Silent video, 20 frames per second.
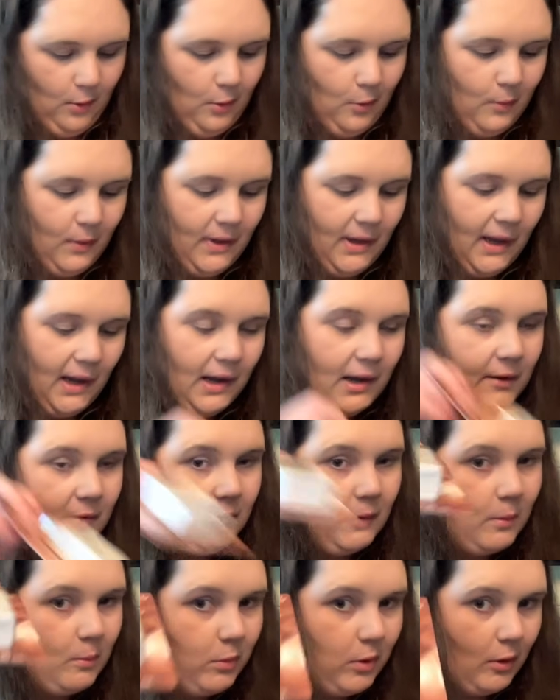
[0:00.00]
we have
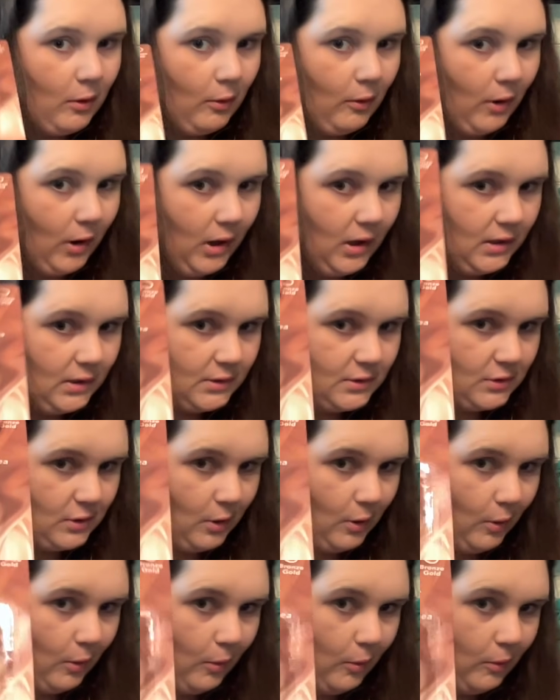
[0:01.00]
bronze
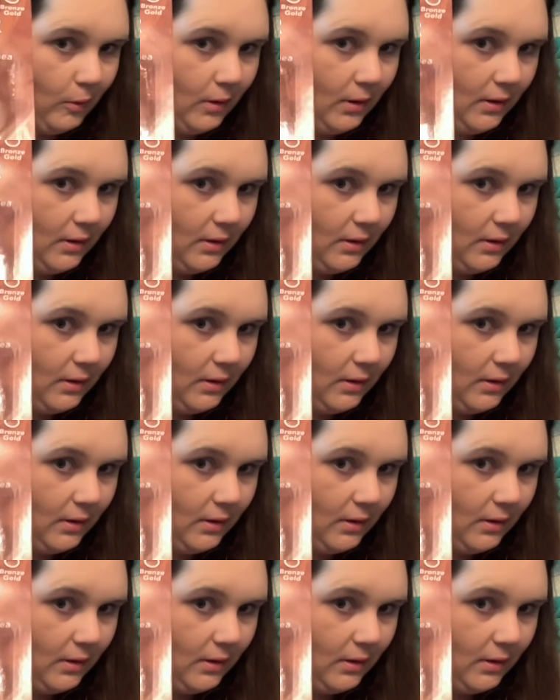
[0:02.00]
gold,